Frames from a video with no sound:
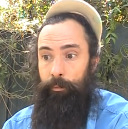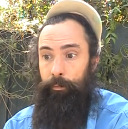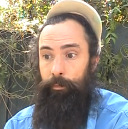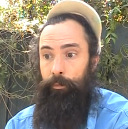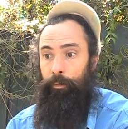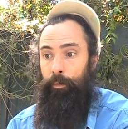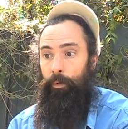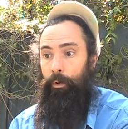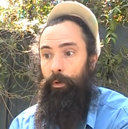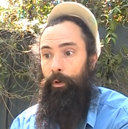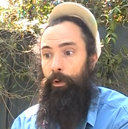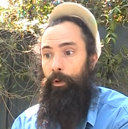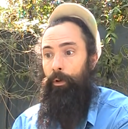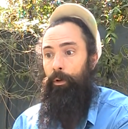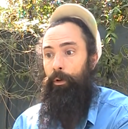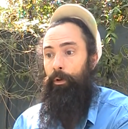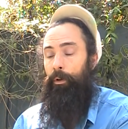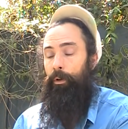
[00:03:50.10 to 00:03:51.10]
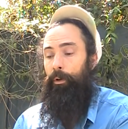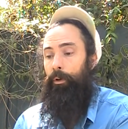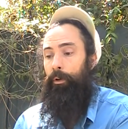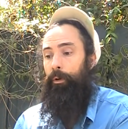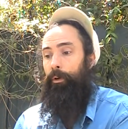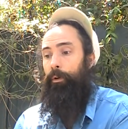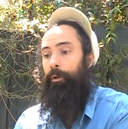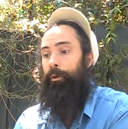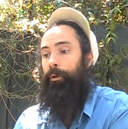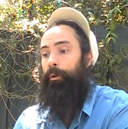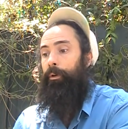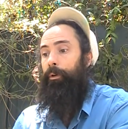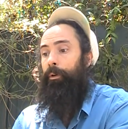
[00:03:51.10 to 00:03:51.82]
(no one is talking)